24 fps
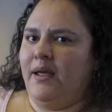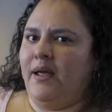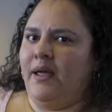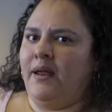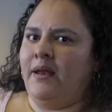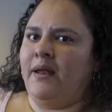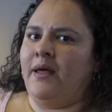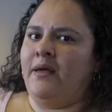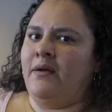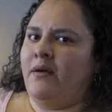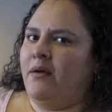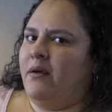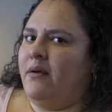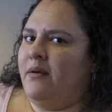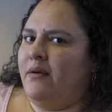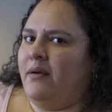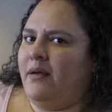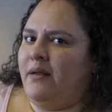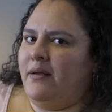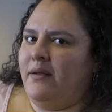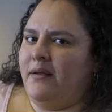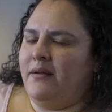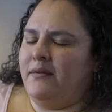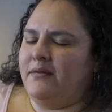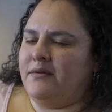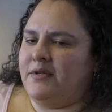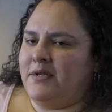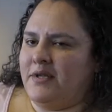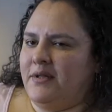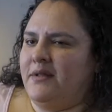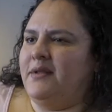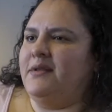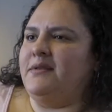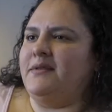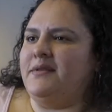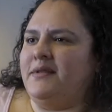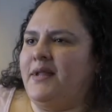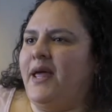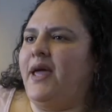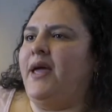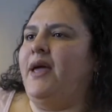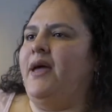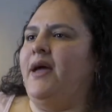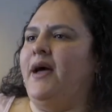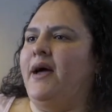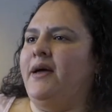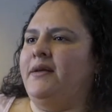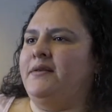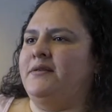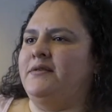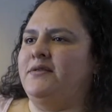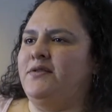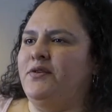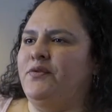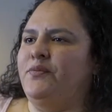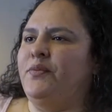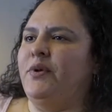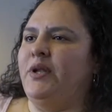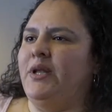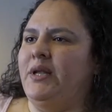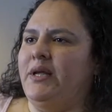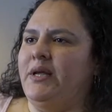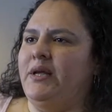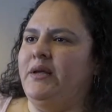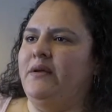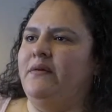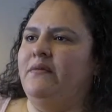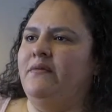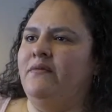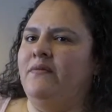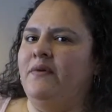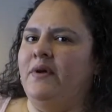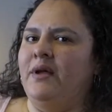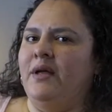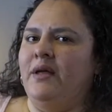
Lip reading: And I, to this day, I still believe